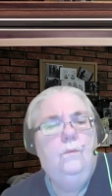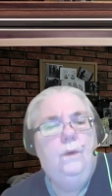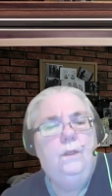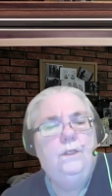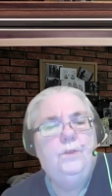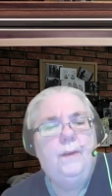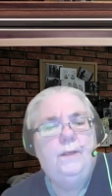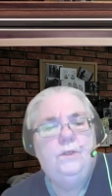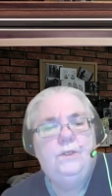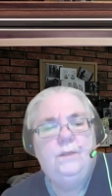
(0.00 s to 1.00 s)
Well,
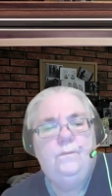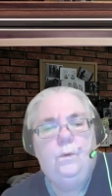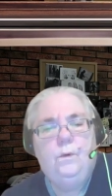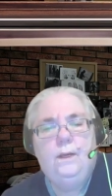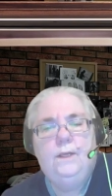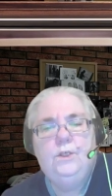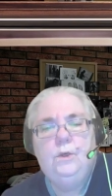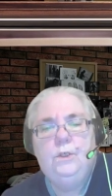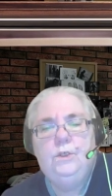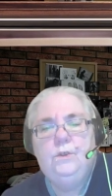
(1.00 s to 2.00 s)
Inspector, said Fortnay,
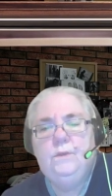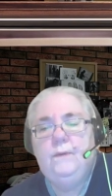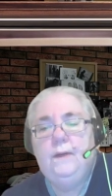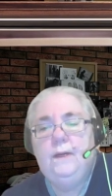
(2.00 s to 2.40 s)
turning to his friend,